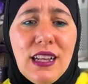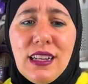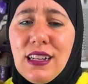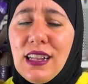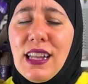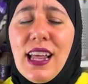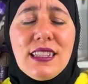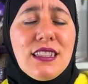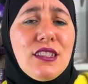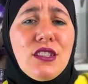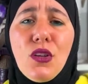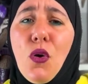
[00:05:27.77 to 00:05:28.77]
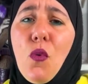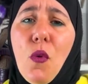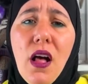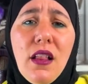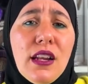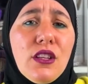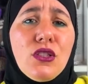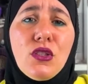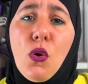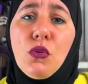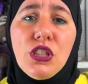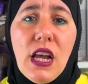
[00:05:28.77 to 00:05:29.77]
Cleanses so well and is
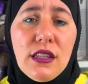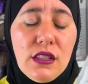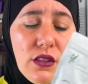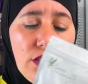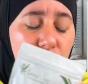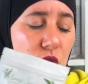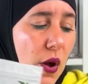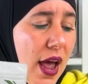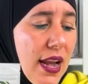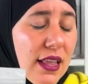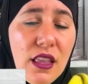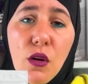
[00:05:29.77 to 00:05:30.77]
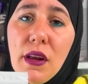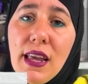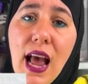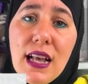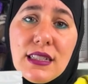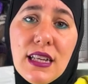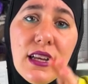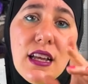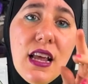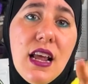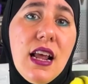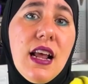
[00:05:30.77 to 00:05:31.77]
so gentle. So anything with cassia
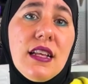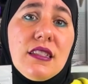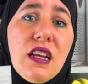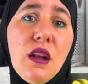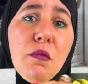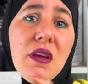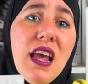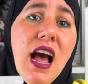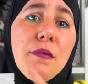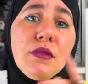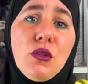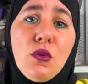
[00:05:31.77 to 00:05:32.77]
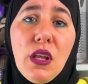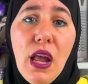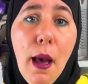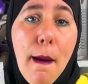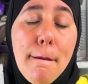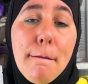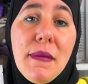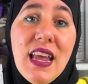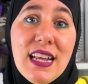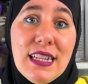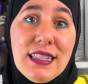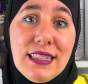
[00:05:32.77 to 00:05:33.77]
is going to be absolutely
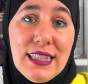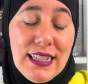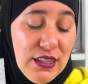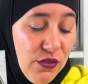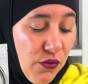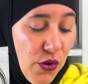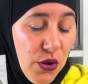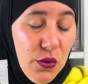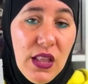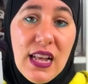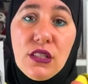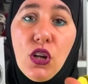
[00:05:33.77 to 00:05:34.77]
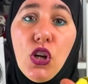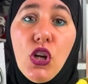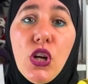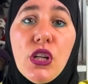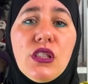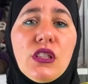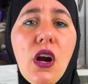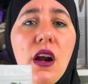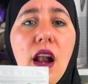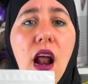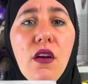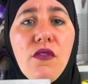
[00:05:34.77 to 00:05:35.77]
amazing for you. That's a good start
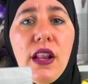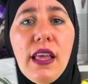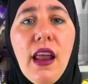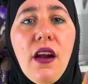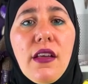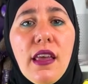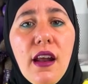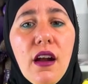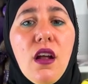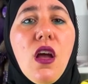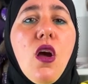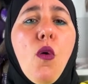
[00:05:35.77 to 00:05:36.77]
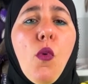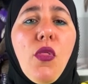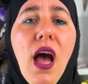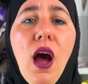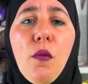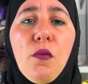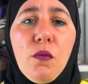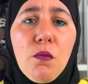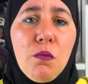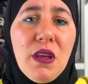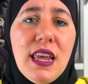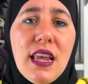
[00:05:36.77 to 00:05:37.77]
in Ayurvedic hair care without
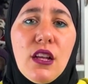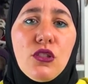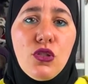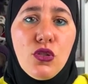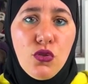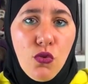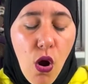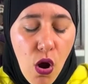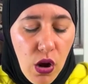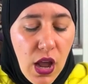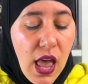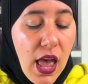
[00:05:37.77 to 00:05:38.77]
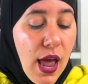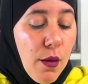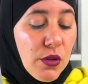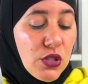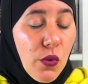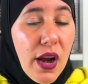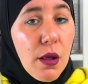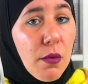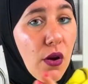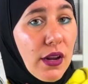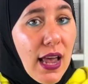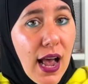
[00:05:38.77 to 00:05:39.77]
being strong. And what's great
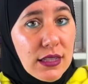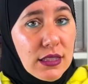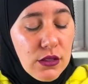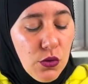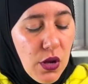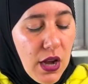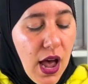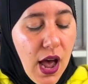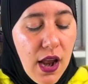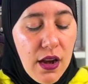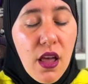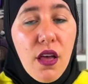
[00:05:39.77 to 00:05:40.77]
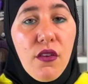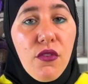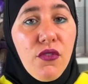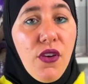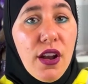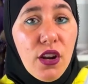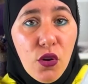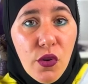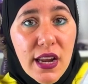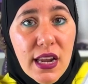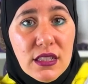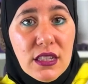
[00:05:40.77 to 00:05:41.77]
about cassia is you can add
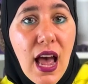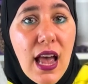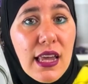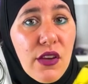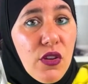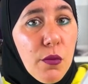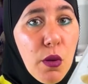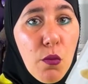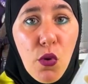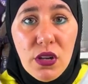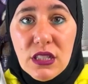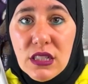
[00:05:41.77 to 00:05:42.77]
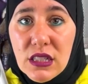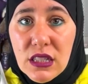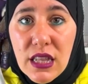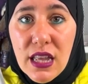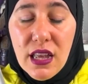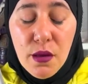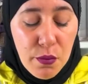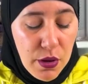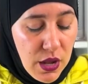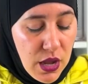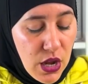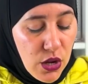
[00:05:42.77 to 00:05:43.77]
fenugreek to give it a bit more slip.
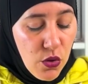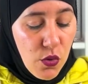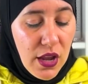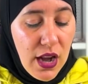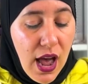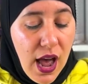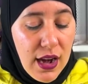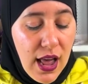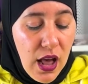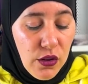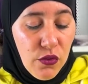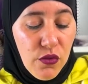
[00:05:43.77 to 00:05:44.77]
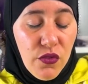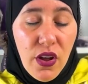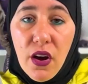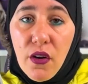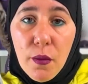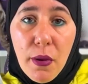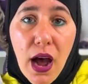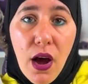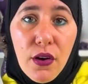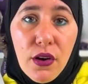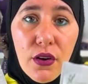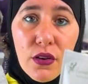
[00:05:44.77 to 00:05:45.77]
You can add aloe vera
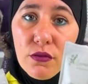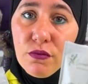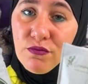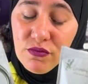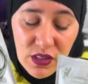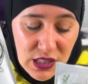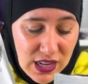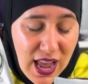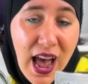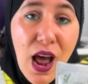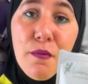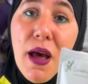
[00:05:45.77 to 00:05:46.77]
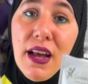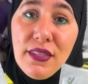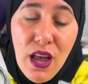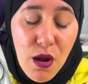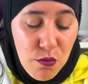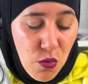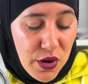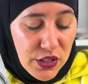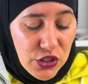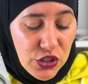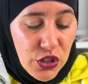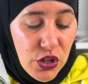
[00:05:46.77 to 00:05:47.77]
powder, add back that
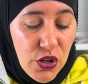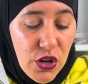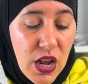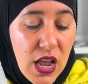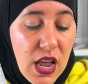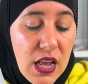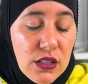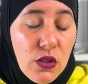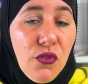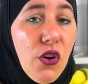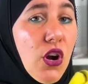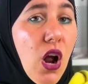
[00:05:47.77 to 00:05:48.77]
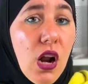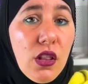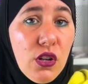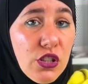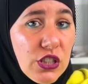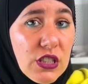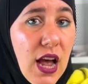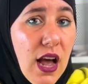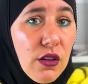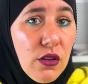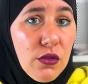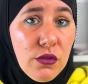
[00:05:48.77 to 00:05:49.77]
moisture. So if you're not allergic to
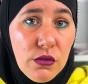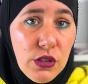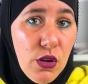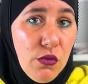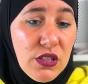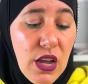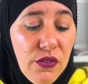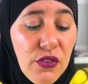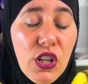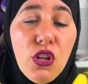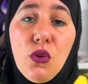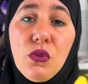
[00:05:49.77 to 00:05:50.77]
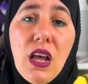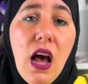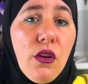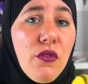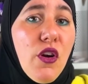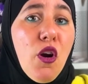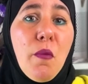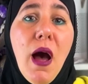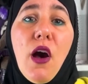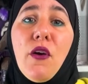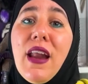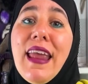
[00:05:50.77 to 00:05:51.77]
aloe, definitely use aloe vera
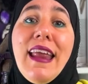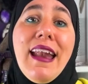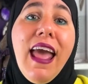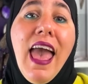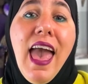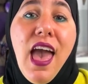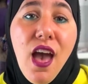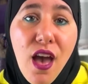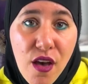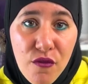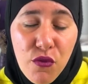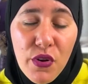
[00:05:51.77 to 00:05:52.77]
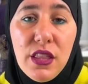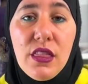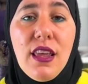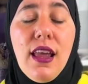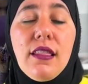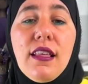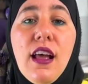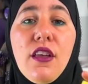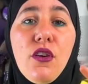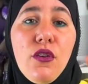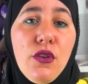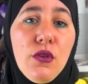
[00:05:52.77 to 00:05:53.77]
powder in everything that
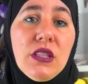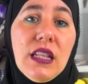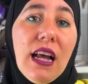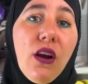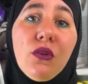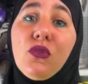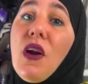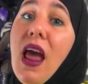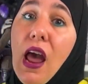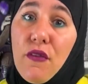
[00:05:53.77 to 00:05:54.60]
you're using. That goes for